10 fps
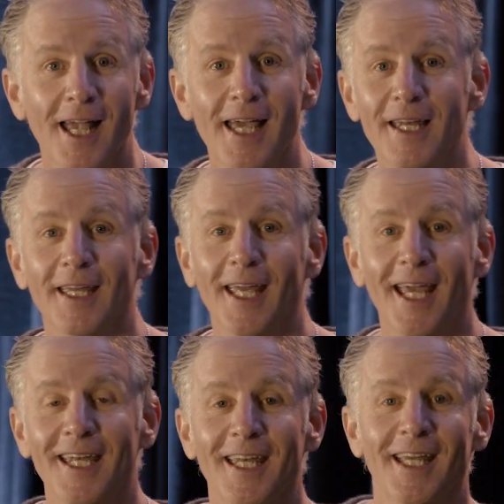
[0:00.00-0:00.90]
And
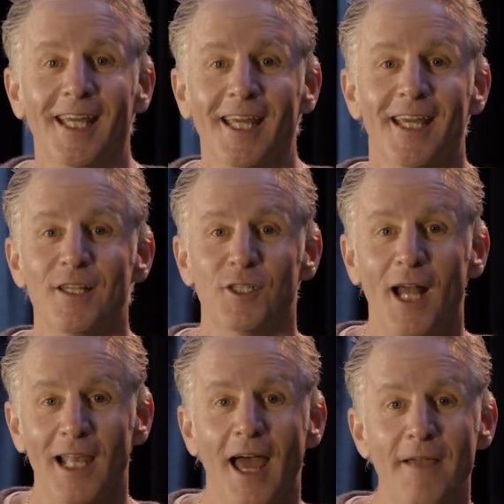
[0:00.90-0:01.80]
his
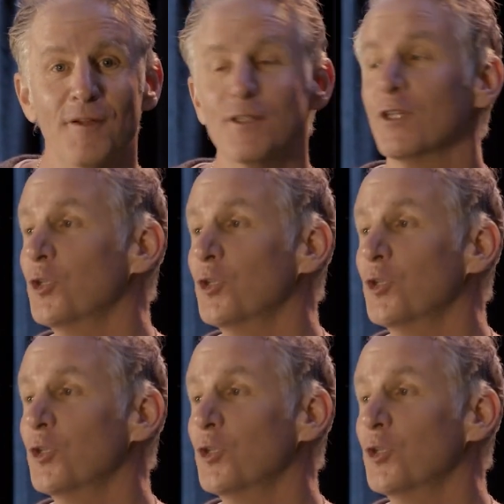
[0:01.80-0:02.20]
life is a